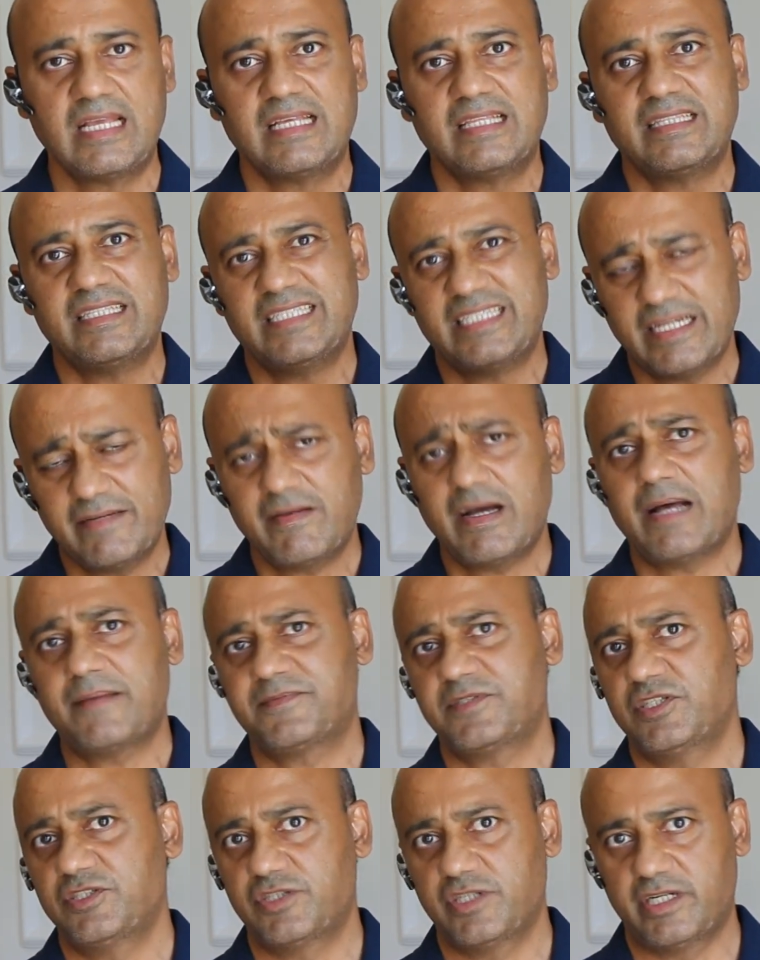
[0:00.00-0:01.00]
The
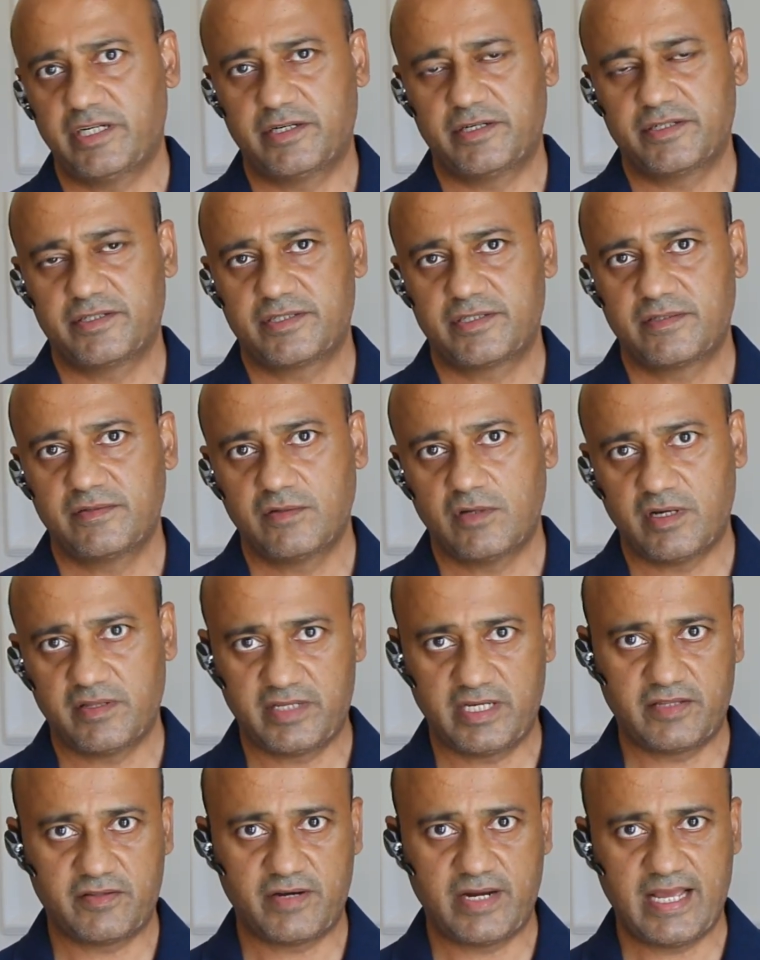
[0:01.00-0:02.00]
DevOps engineers, on the
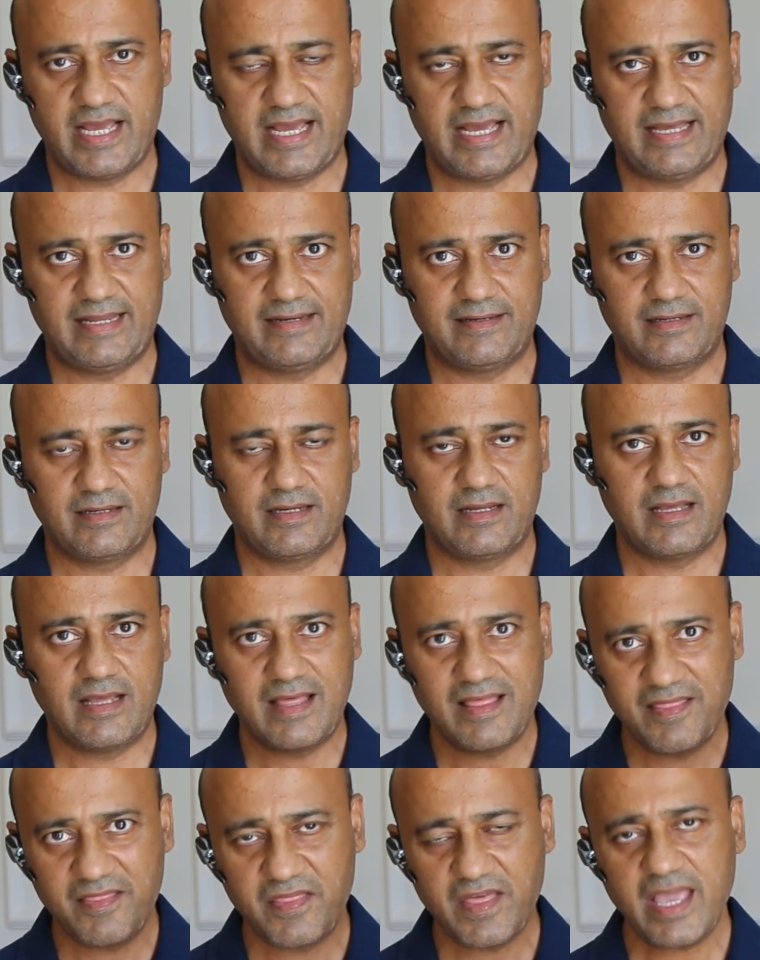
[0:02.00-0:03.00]
other hand,
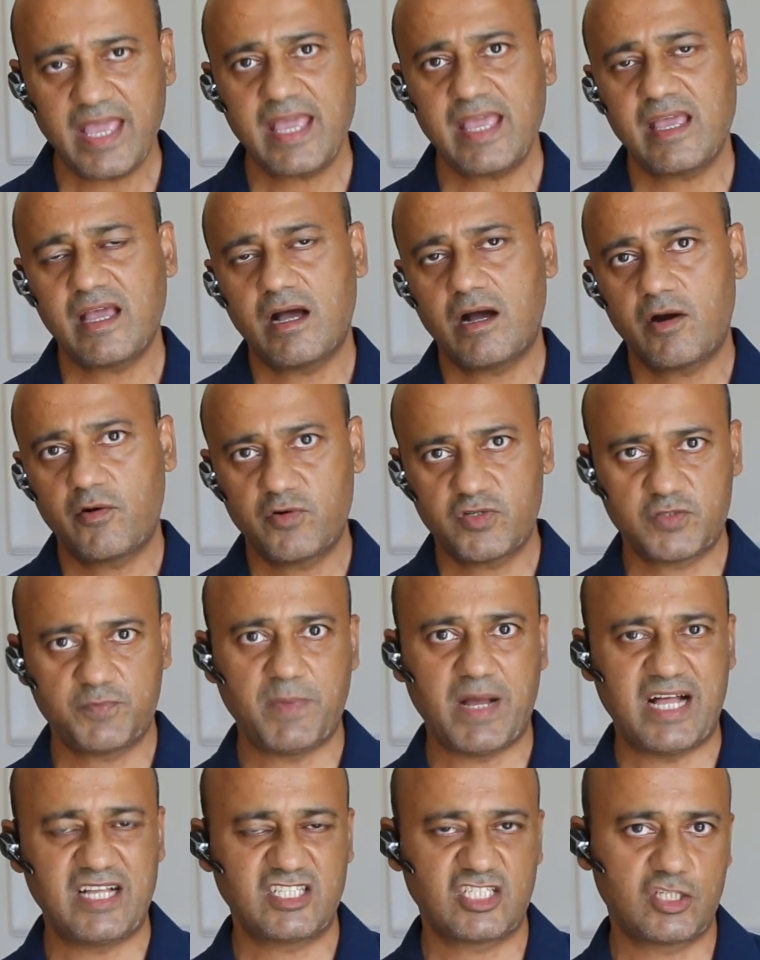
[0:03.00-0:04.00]
they are
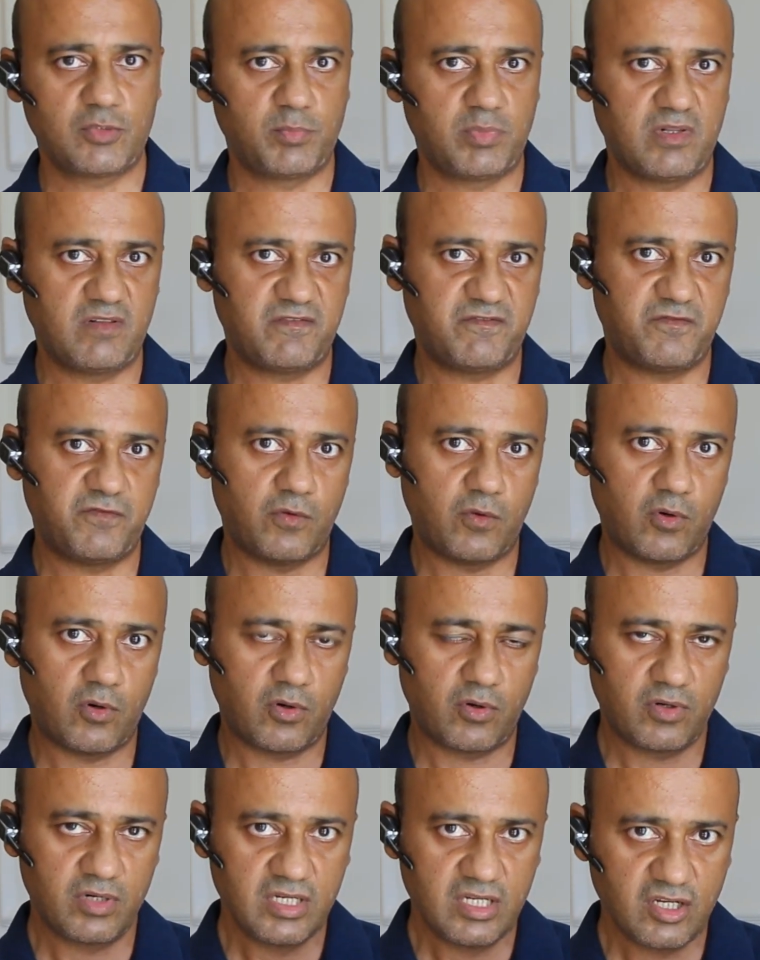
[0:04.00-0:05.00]
responsible
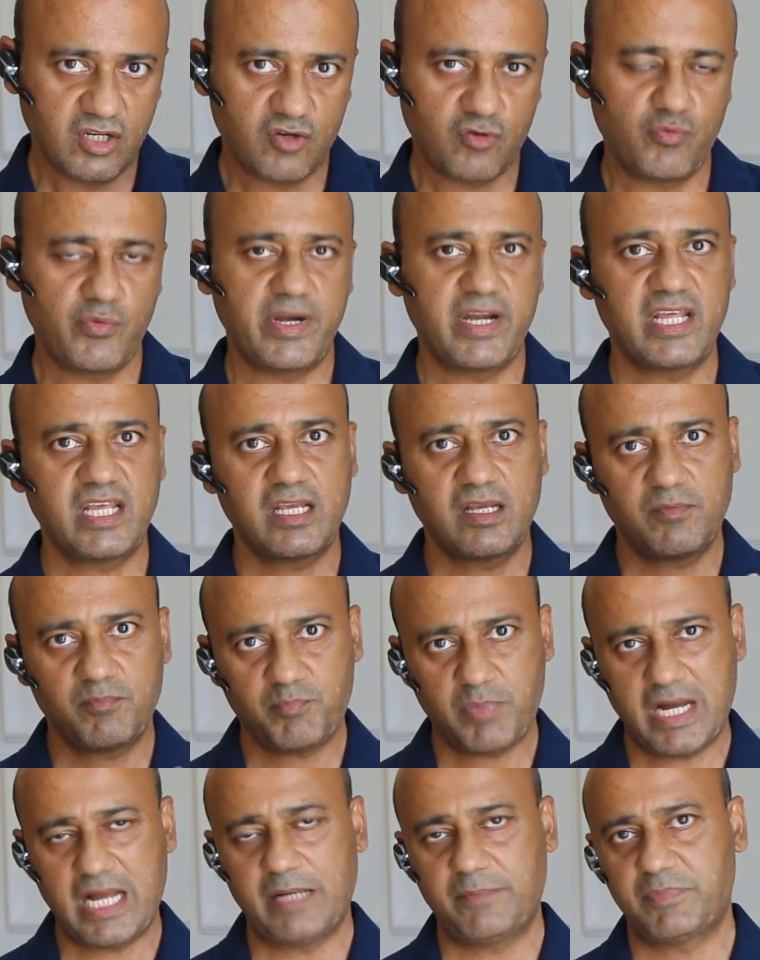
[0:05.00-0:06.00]
for creating
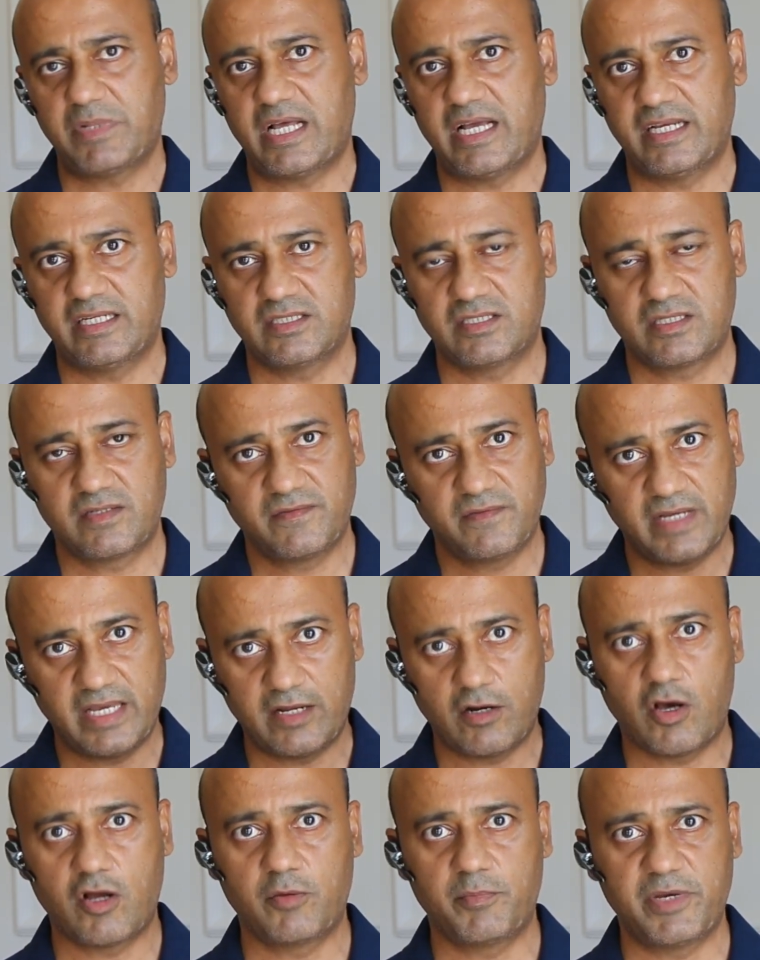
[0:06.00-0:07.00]
pipelines and
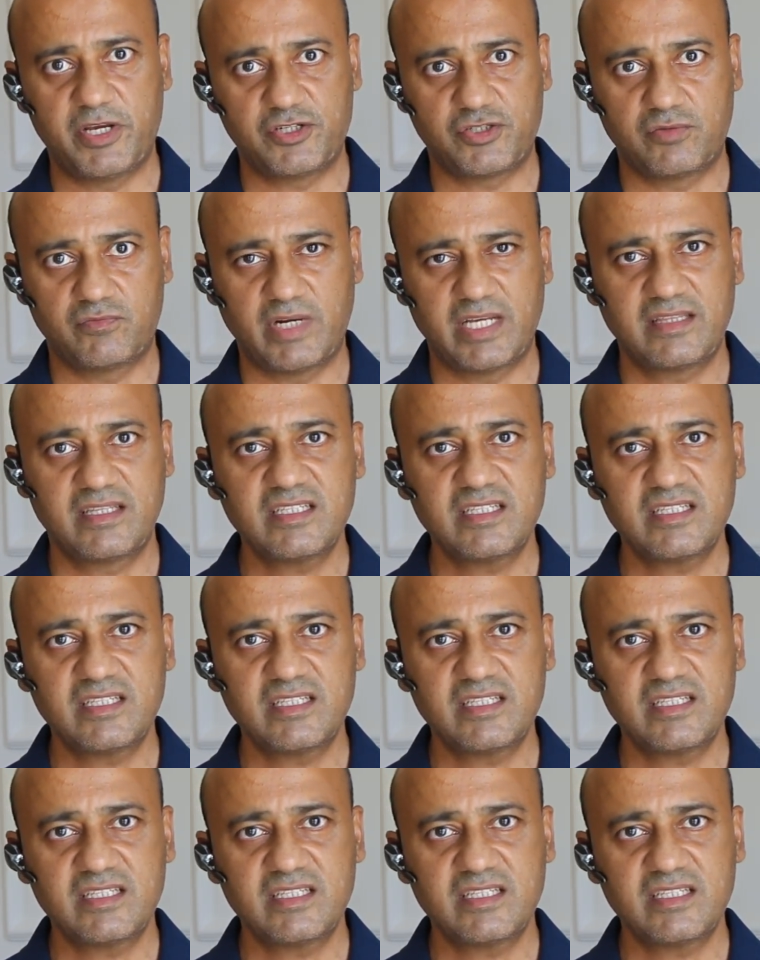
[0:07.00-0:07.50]
automation, right?